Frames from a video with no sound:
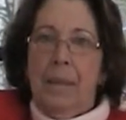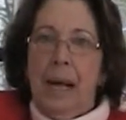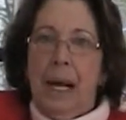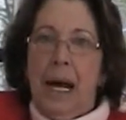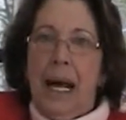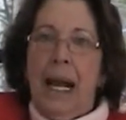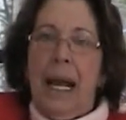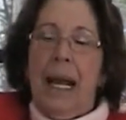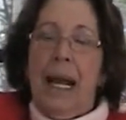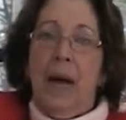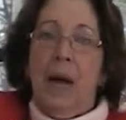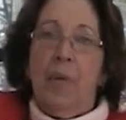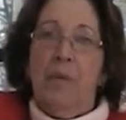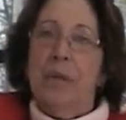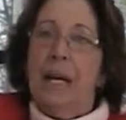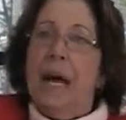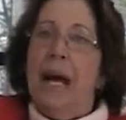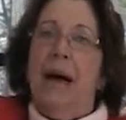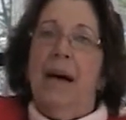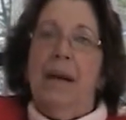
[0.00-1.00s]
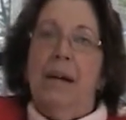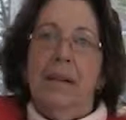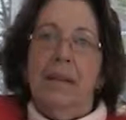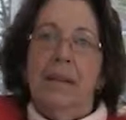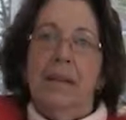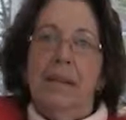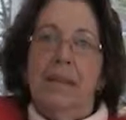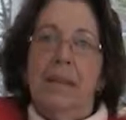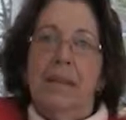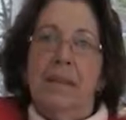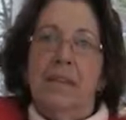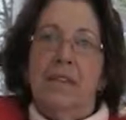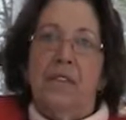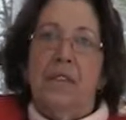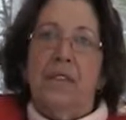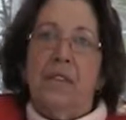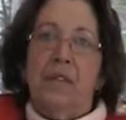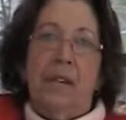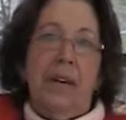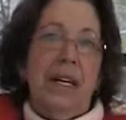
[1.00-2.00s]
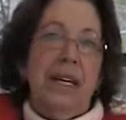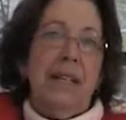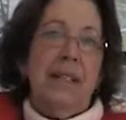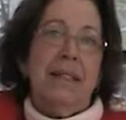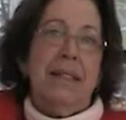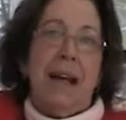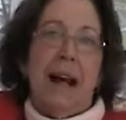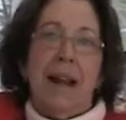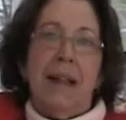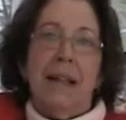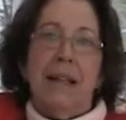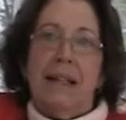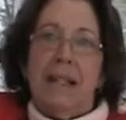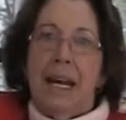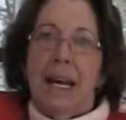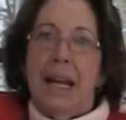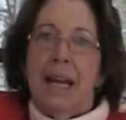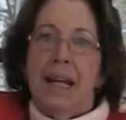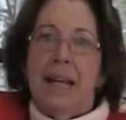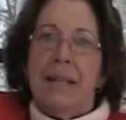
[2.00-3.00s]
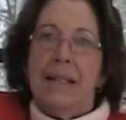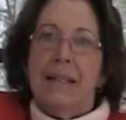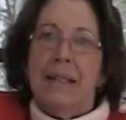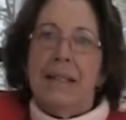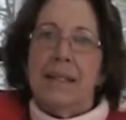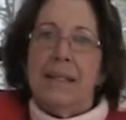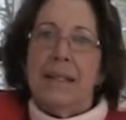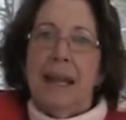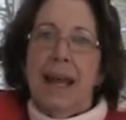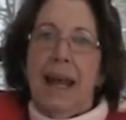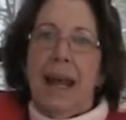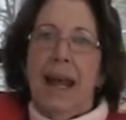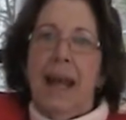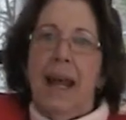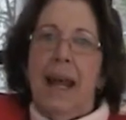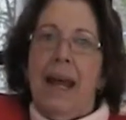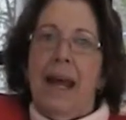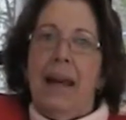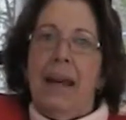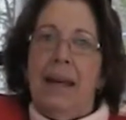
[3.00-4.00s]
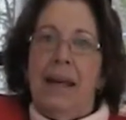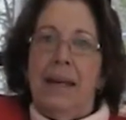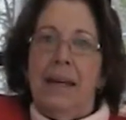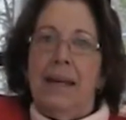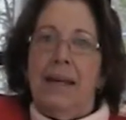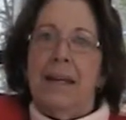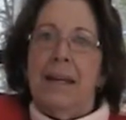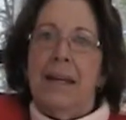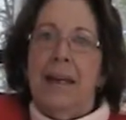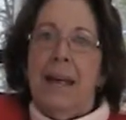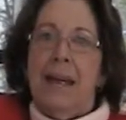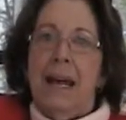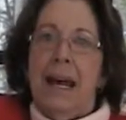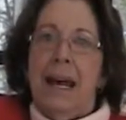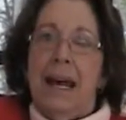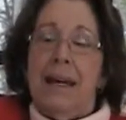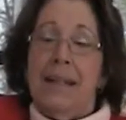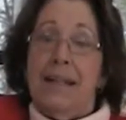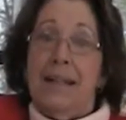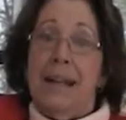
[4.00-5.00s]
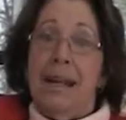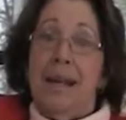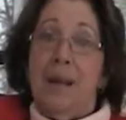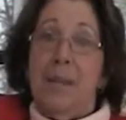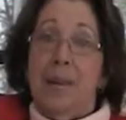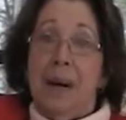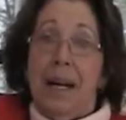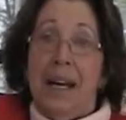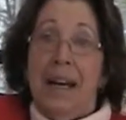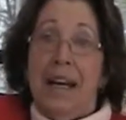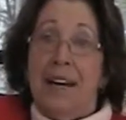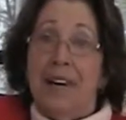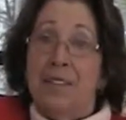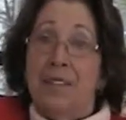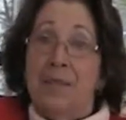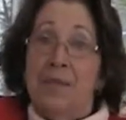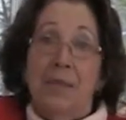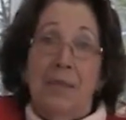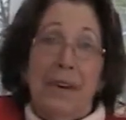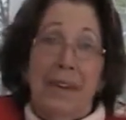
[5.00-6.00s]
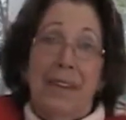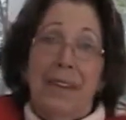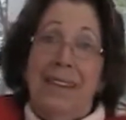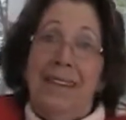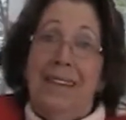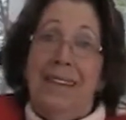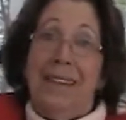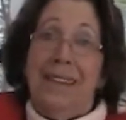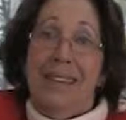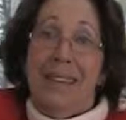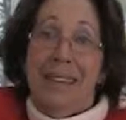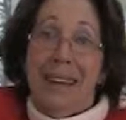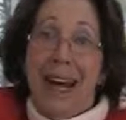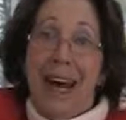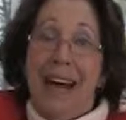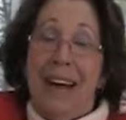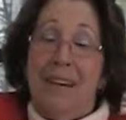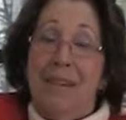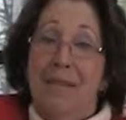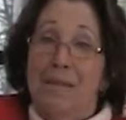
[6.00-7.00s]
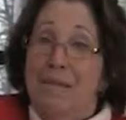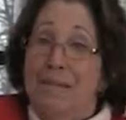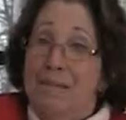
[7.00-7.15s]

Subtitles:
I helped out for 3 solid days, and as anybody else would that